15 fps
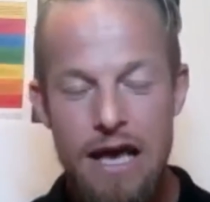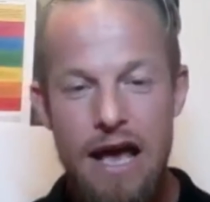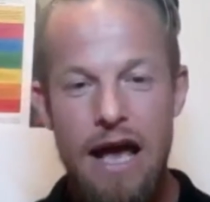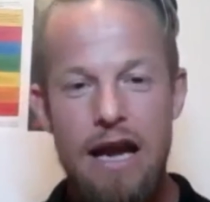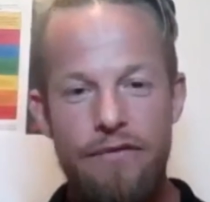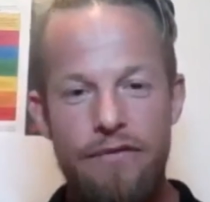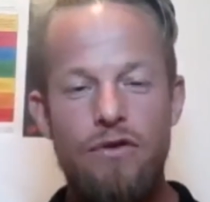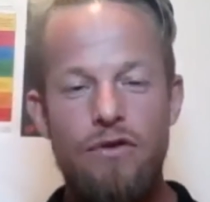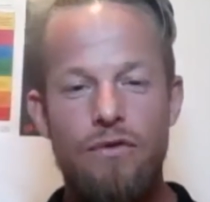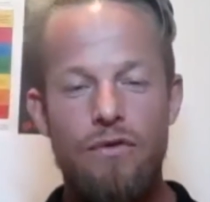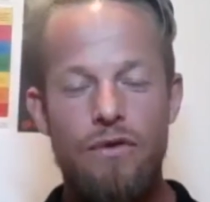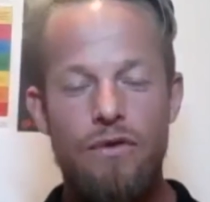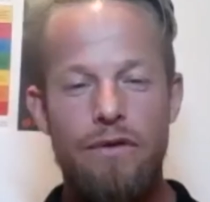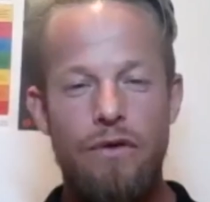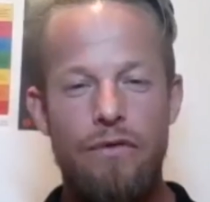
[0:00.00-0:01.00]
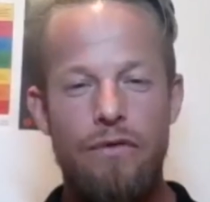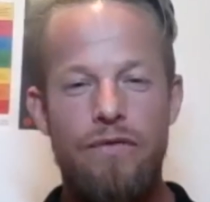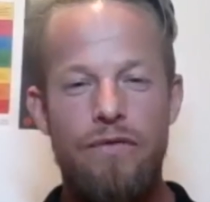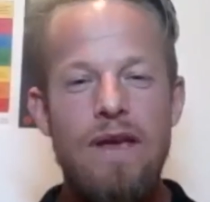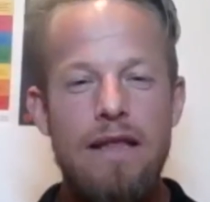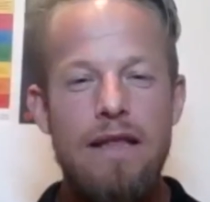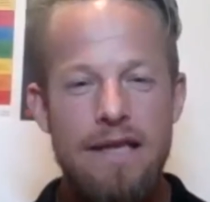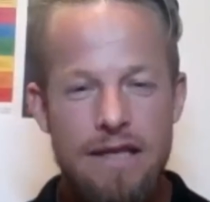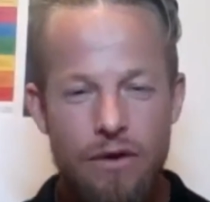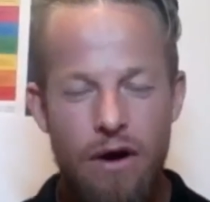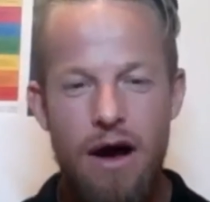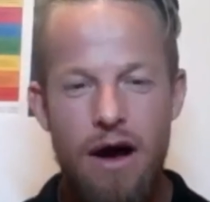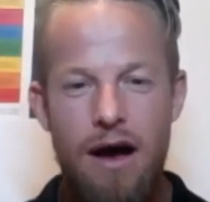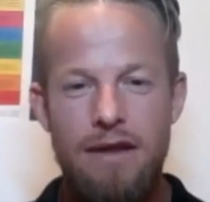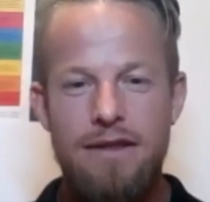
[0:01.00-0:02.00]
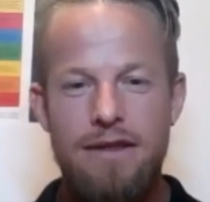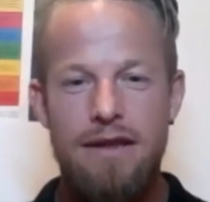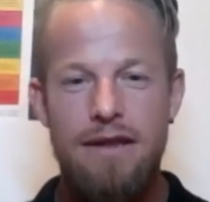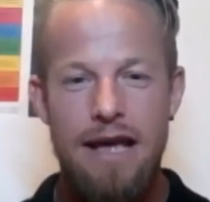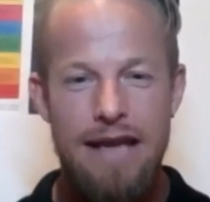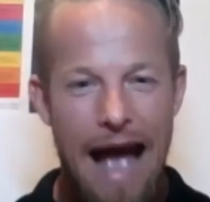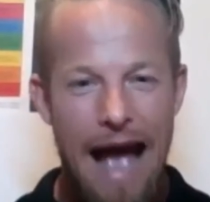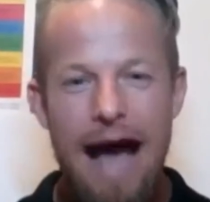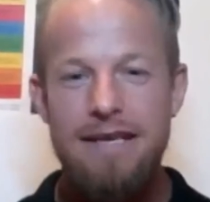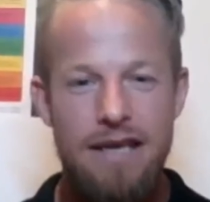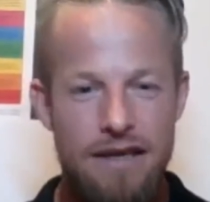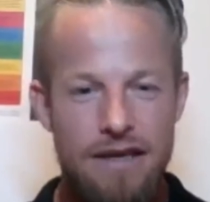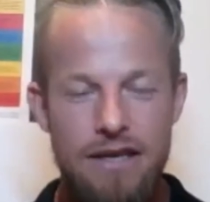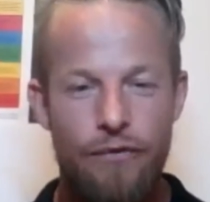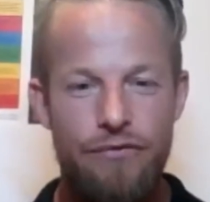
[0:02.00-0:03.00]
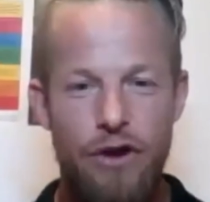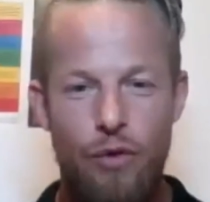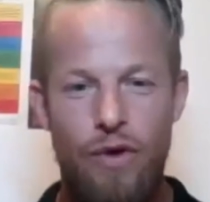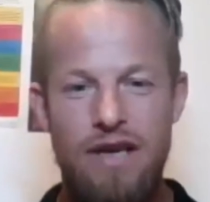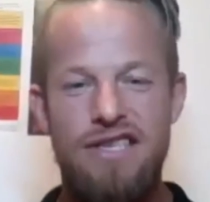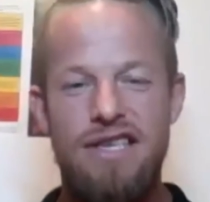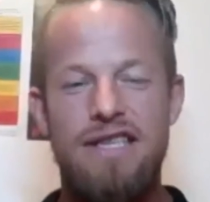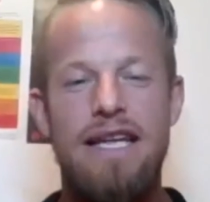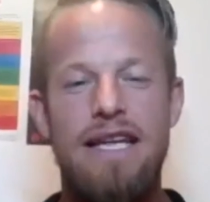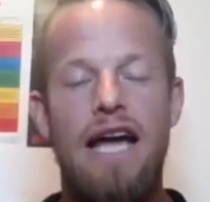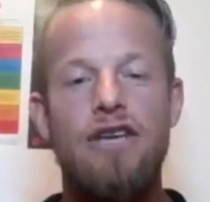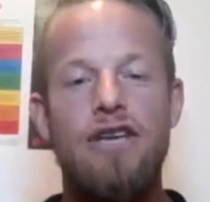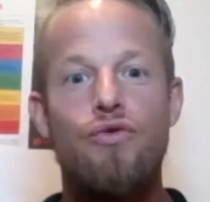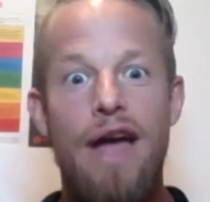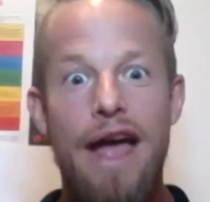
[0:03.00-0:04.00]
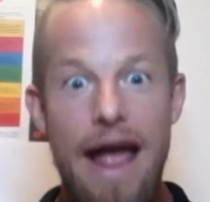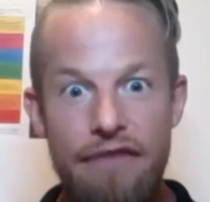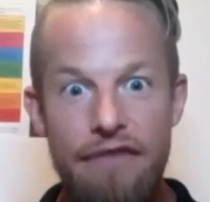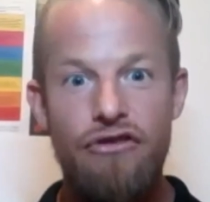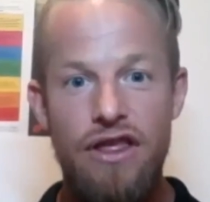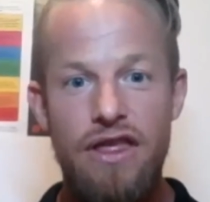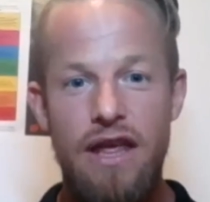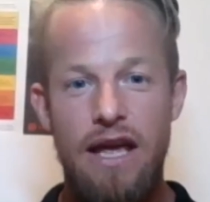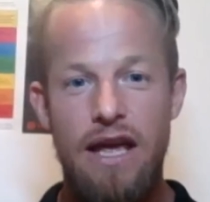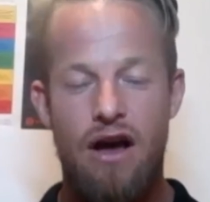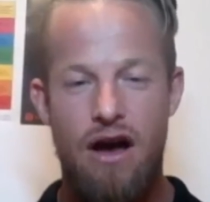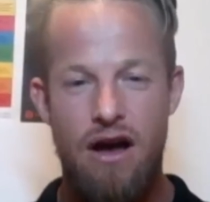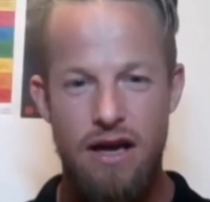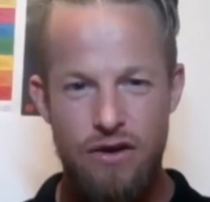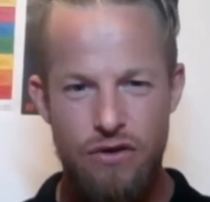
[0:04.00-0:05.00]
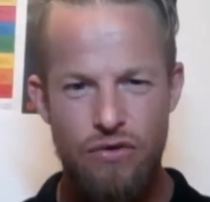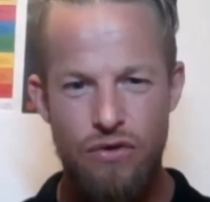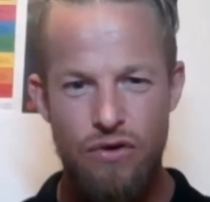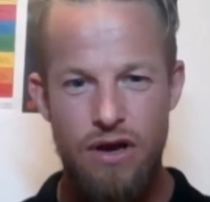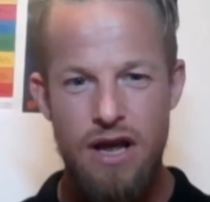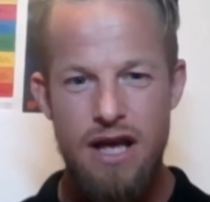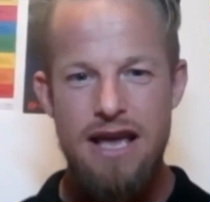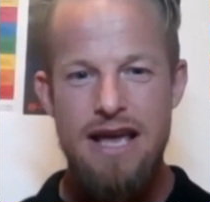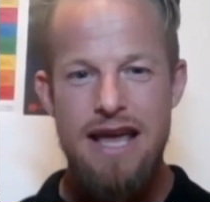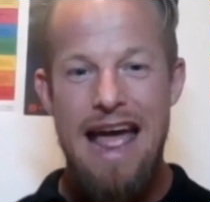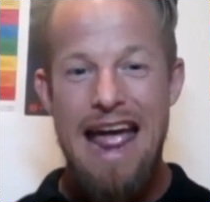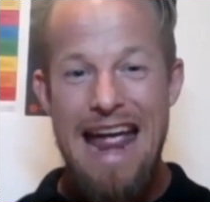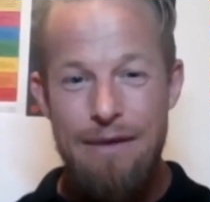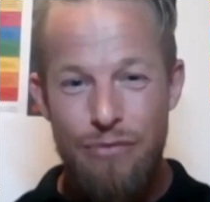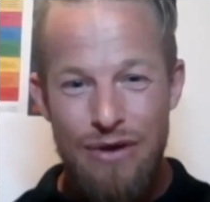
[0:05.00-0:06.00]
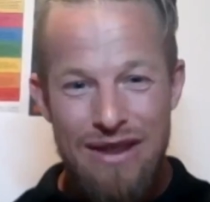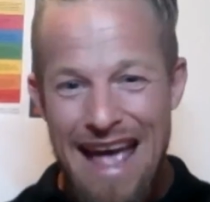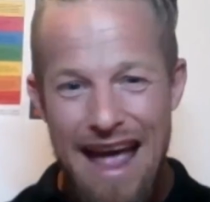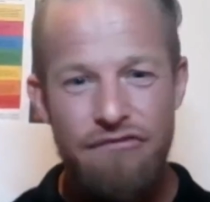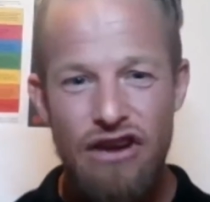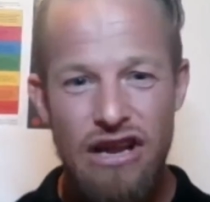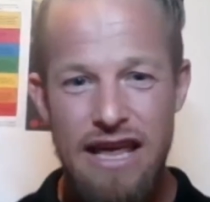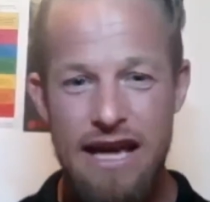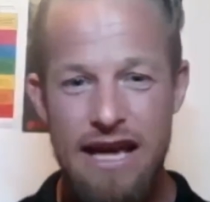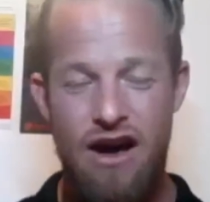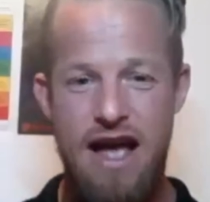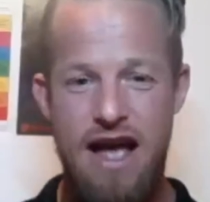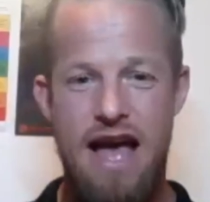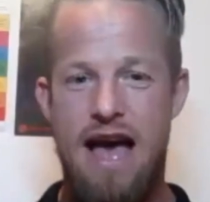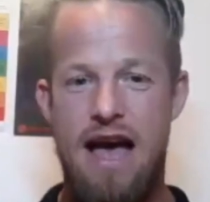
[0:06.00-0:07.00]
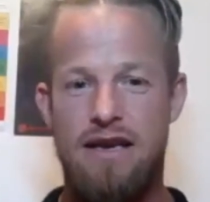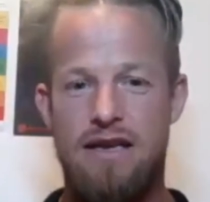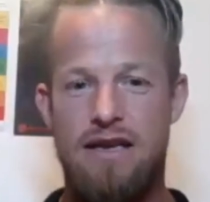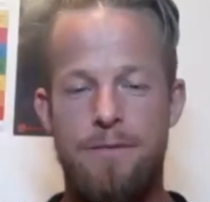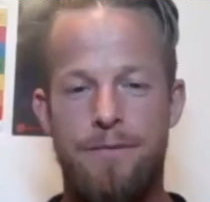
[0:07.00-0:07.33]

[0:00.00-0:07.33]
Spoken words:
and if you feel in your heart and ask yourself the question, I'll do everything I could with everything I had.